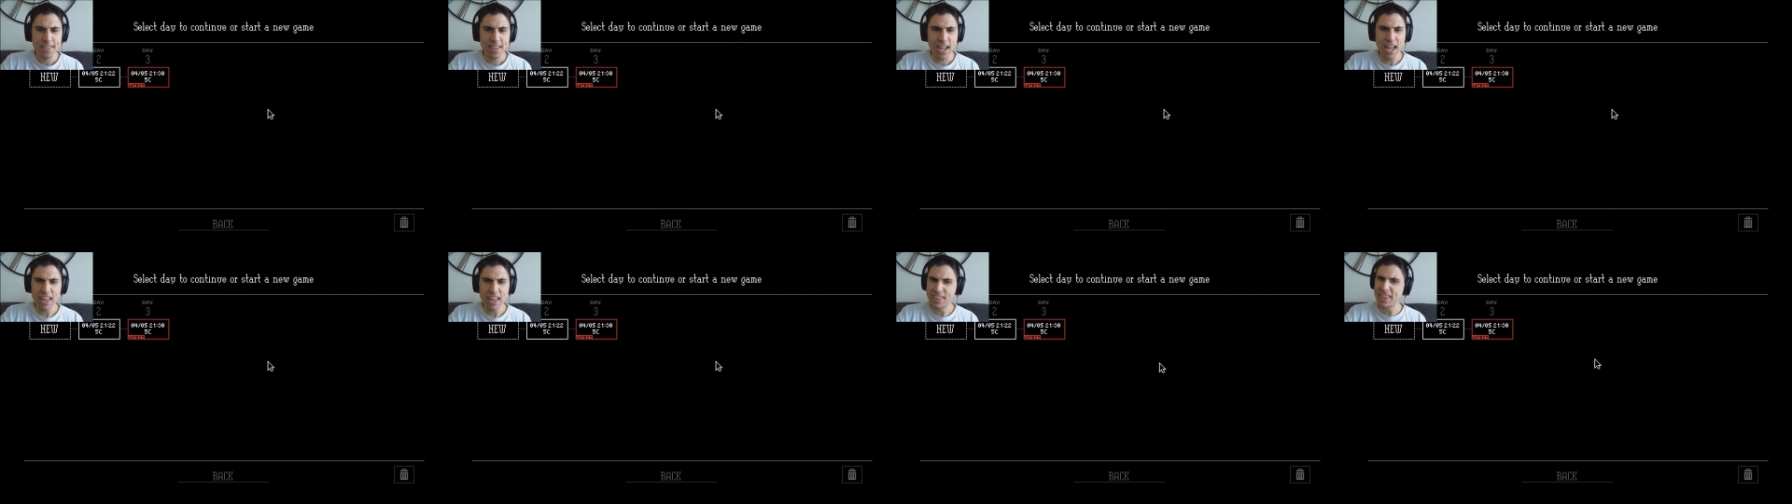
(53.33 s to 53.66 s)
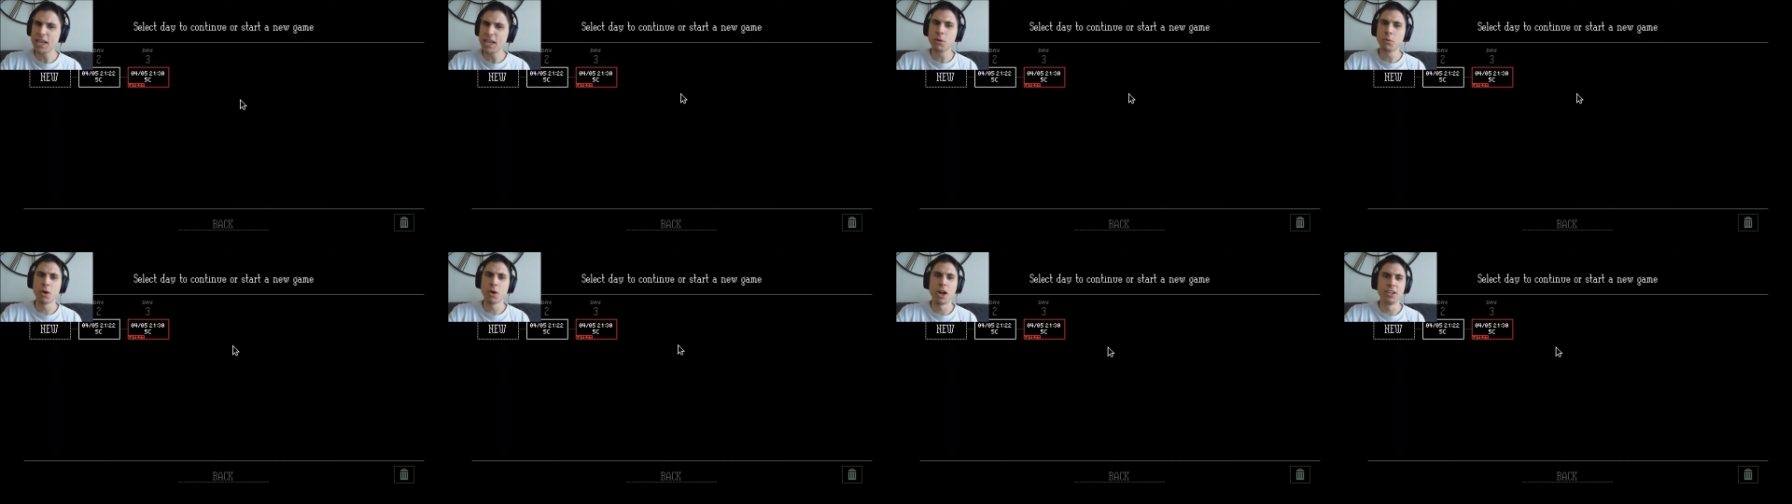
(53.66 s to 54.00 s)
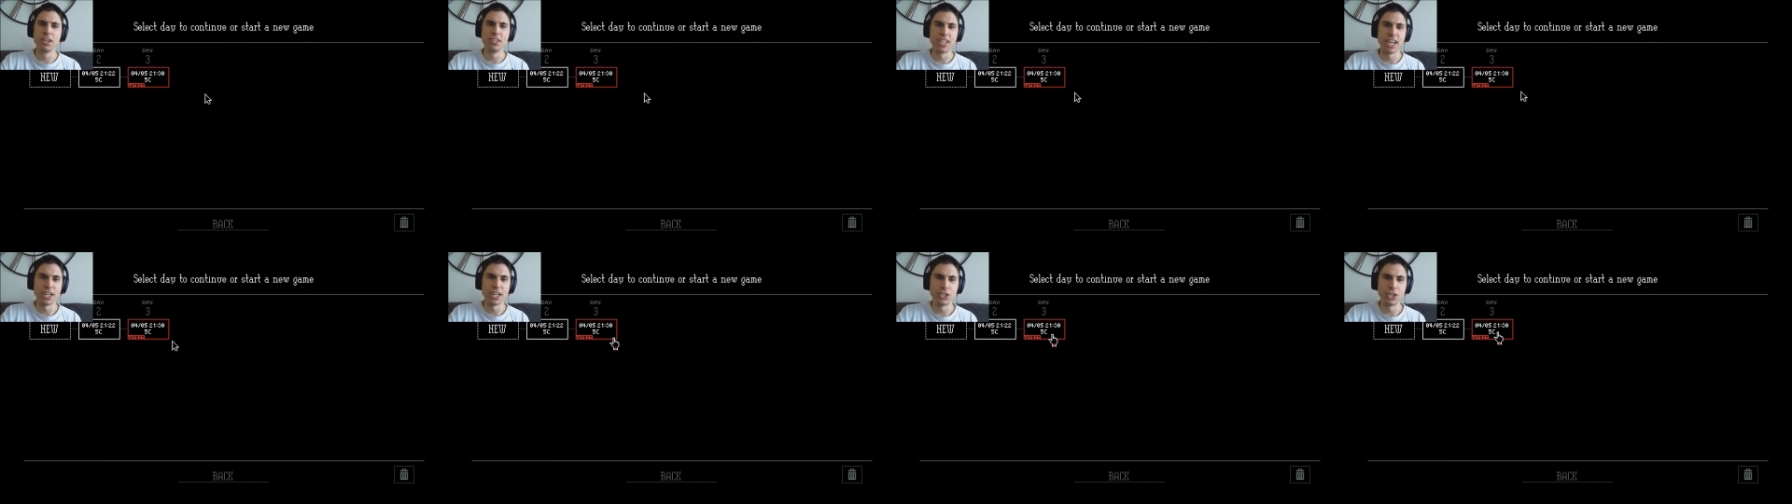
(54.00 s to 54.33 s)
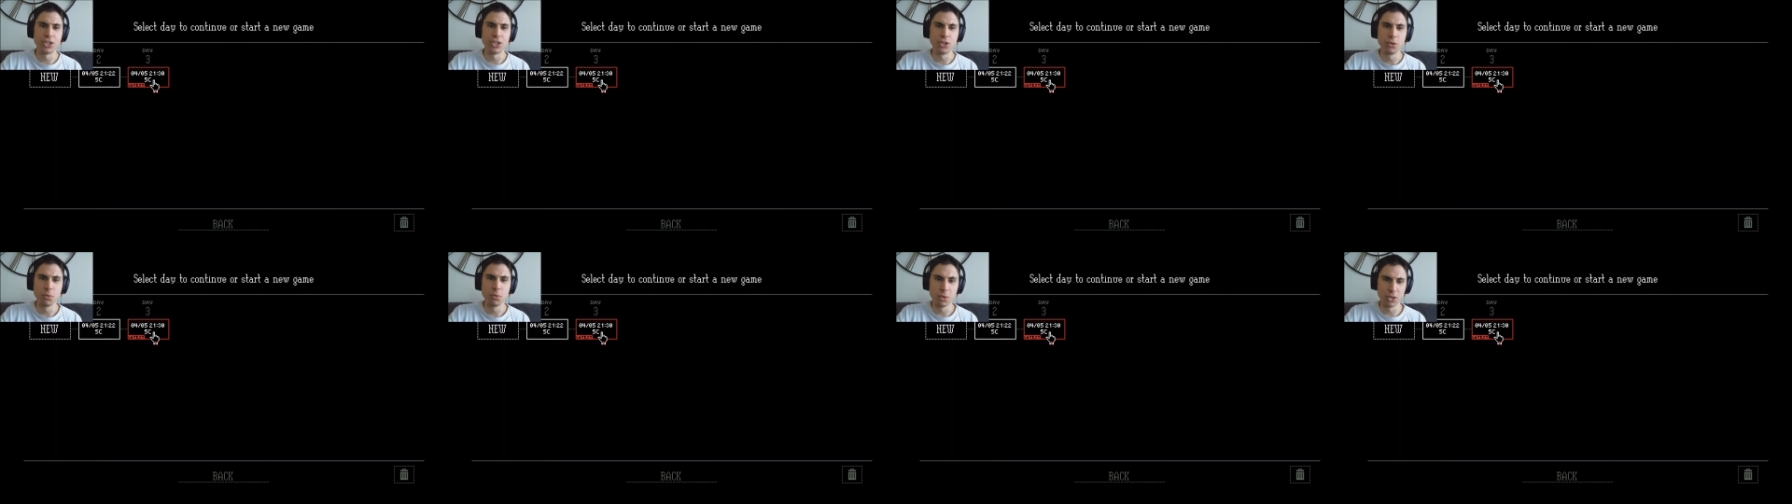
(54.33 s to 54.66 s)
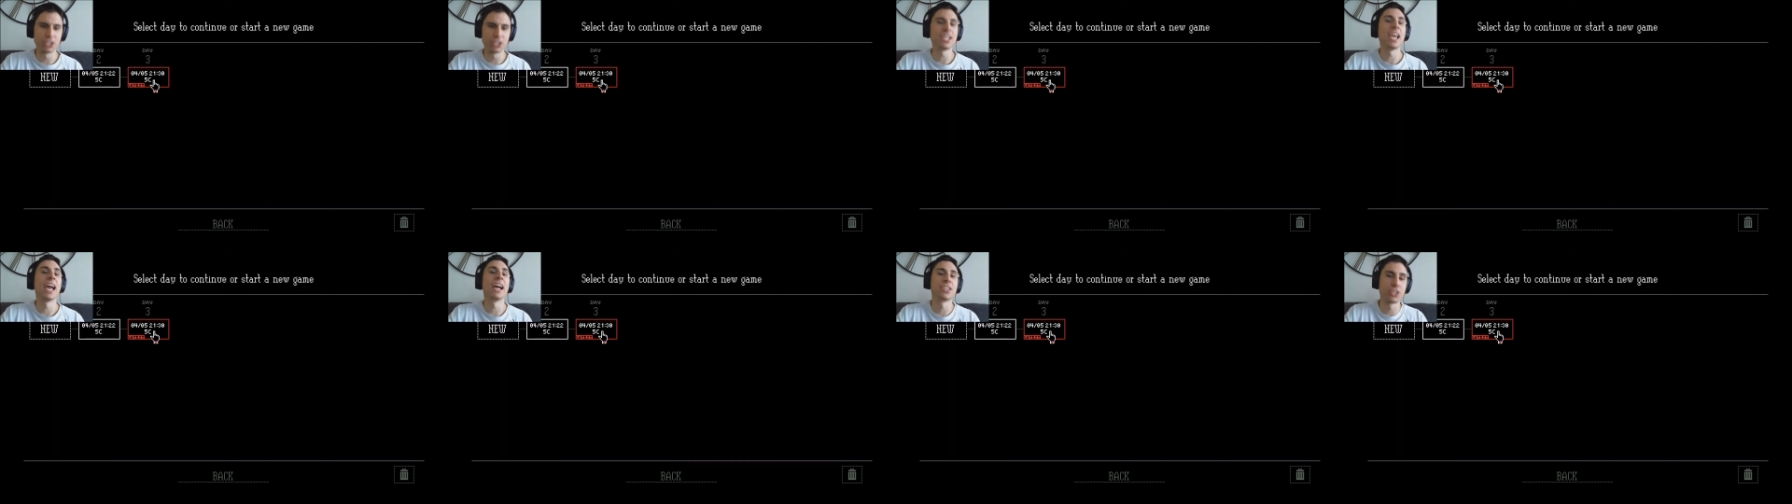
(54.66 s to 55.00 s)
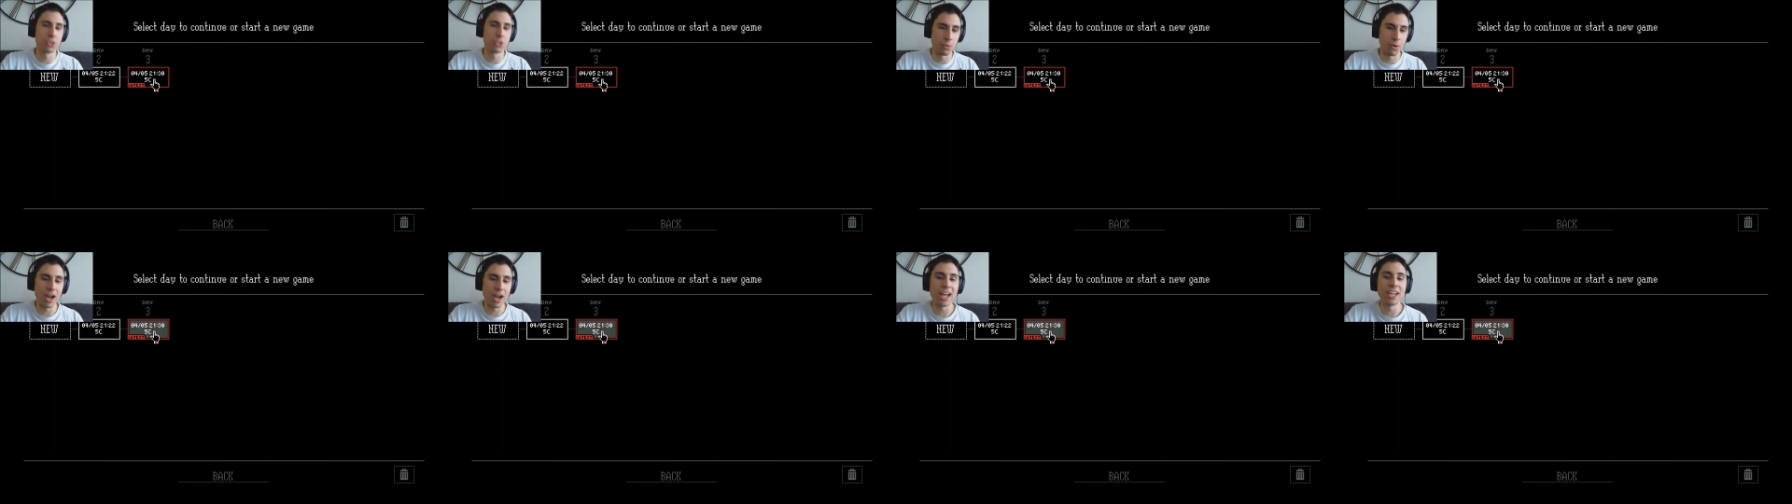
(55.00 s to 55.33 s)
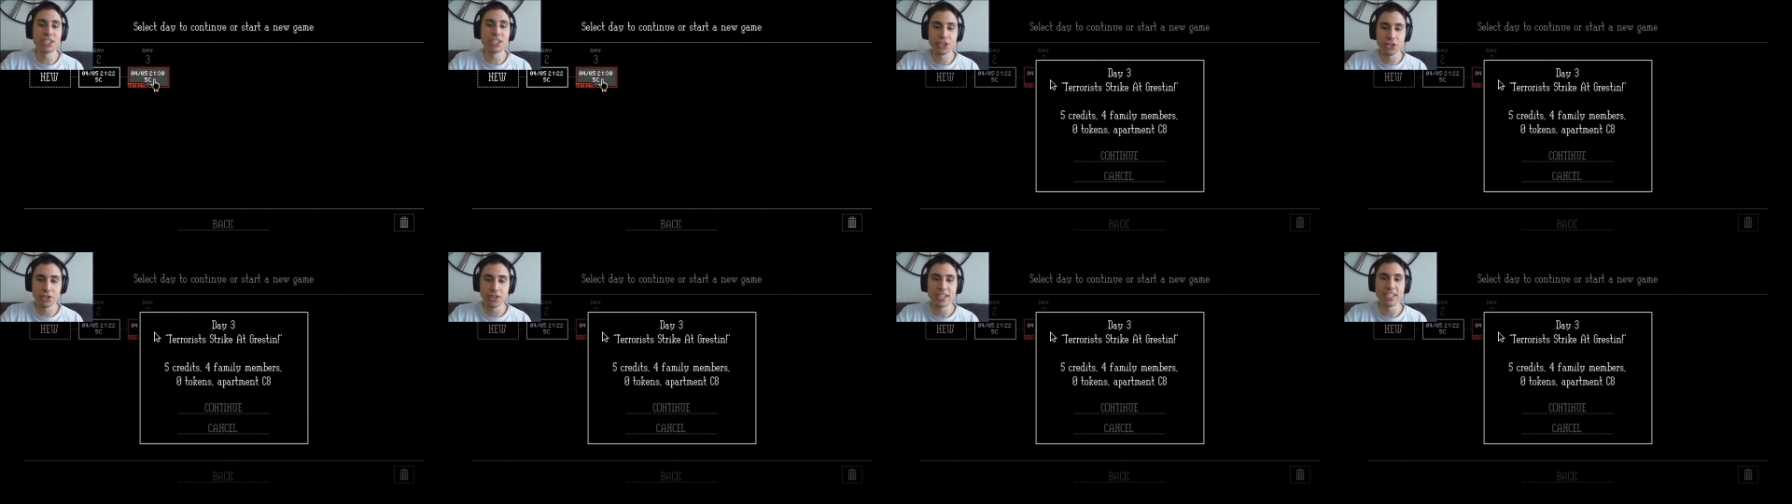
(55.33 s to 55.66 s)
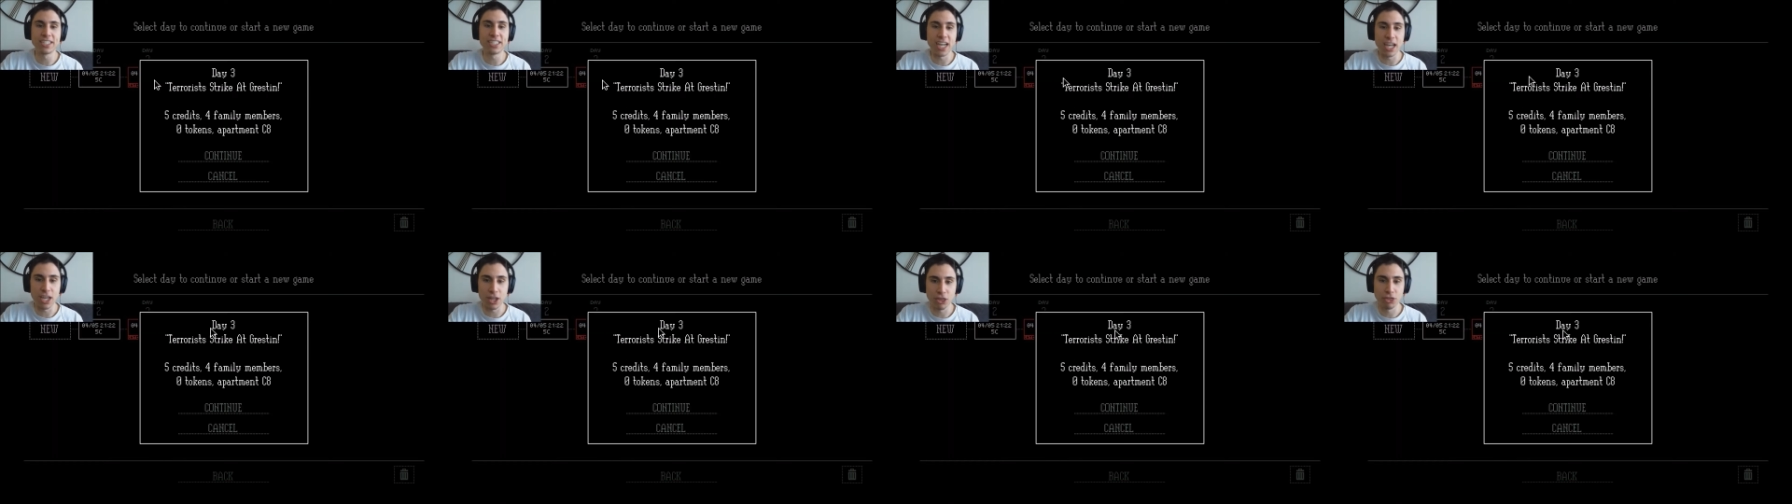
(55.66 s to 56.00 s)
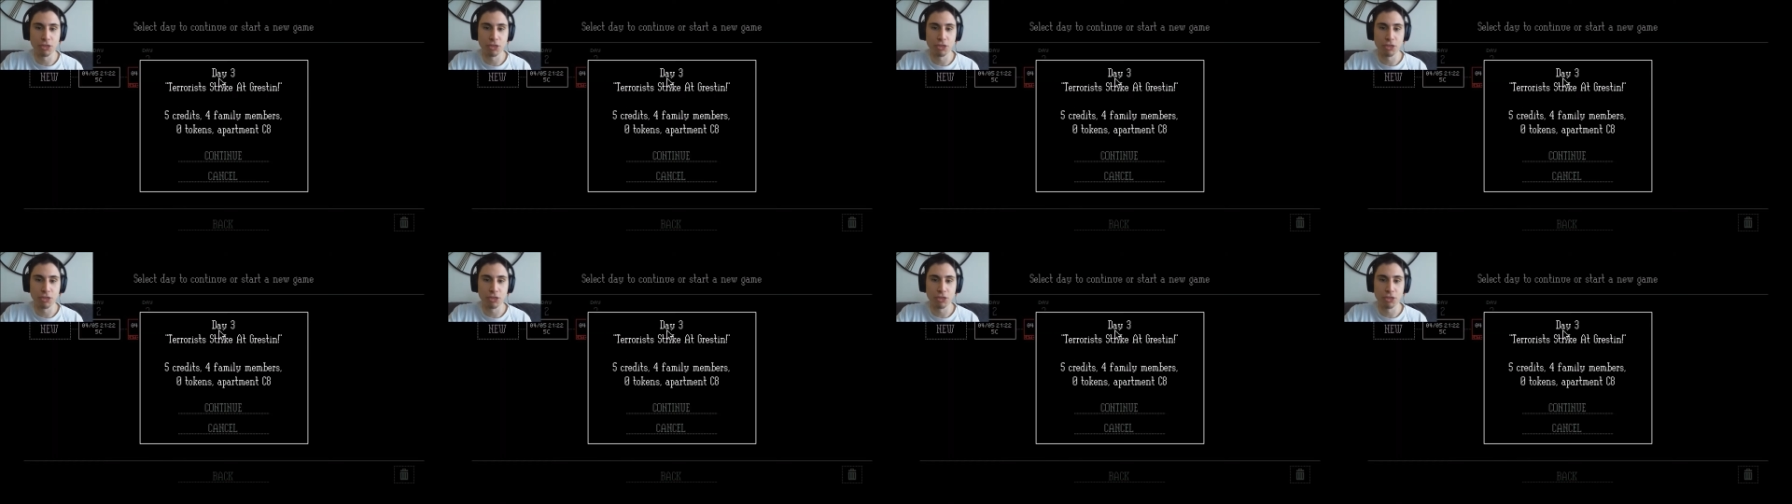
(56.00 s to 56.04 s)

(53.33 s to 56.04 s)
I think we're on day two. We're, yeah, so we're entering day